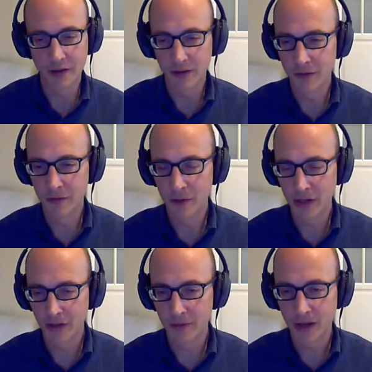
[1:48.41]
This is
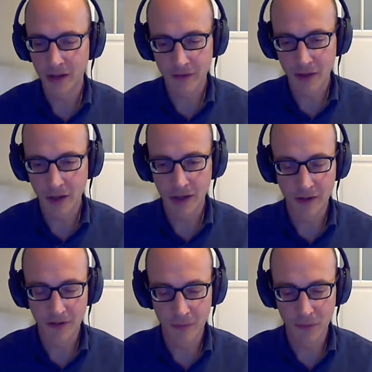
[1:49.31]
really advanced, and
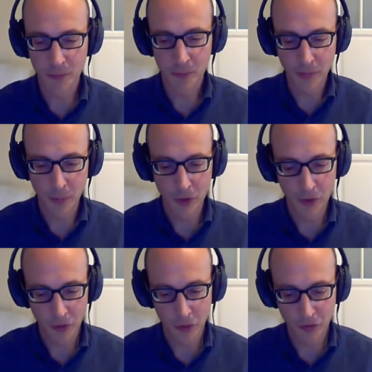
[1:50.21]
this is what people
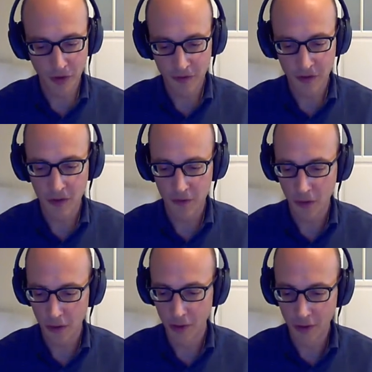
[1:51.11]
used to do 60 years
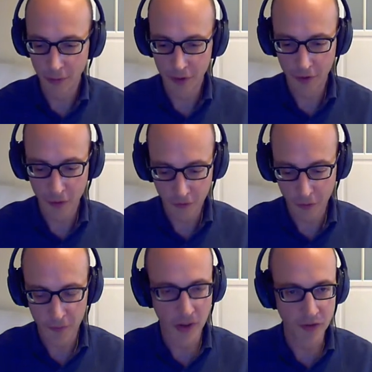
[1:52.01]
ago when they wanted to do
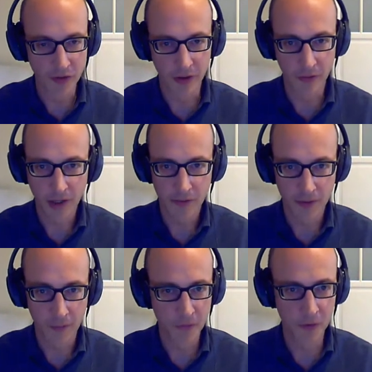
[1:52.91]
software engineering, right?
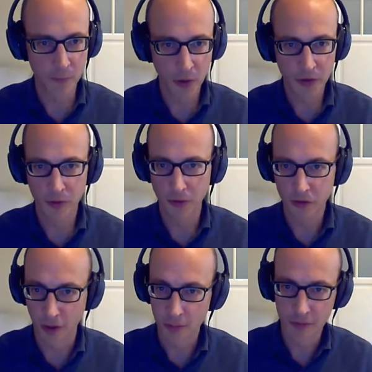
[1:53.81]
You first build your own
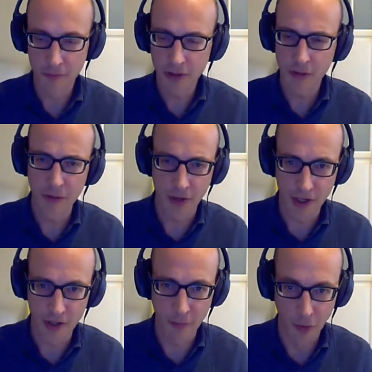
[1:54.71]
chip. We don't do
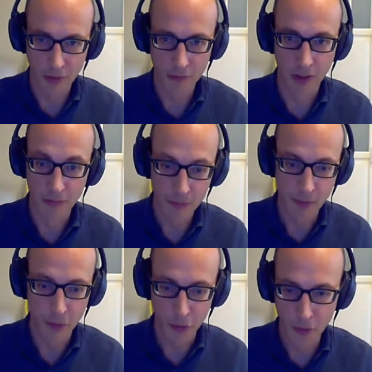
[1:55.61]
that anymore. Well,
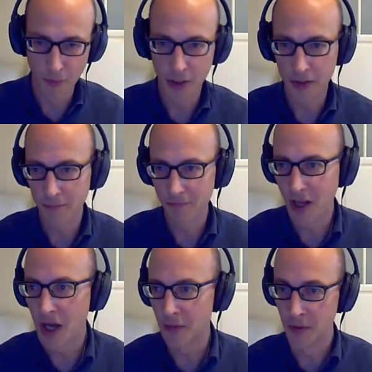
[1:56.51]
people do, but
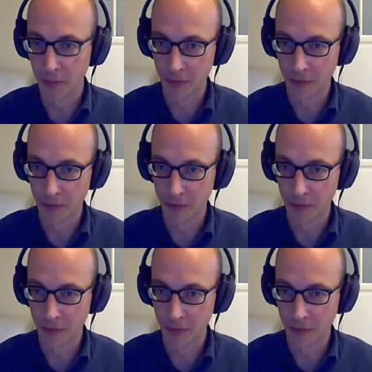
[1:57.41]
other people.